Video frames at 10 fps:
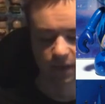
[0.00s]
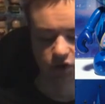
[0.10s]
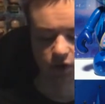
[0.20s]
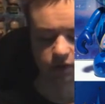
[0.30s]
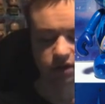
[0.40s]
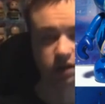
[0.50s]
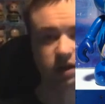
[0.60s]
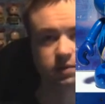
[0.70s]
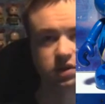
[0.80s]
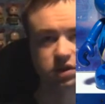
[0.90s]
is obviously
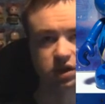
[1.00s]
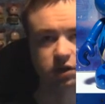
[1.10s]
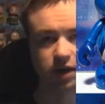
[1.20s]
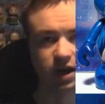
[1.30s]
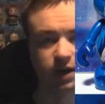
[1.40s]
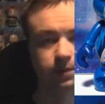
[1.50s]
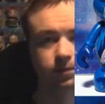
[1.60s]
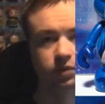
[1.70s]
themed to Cinderella.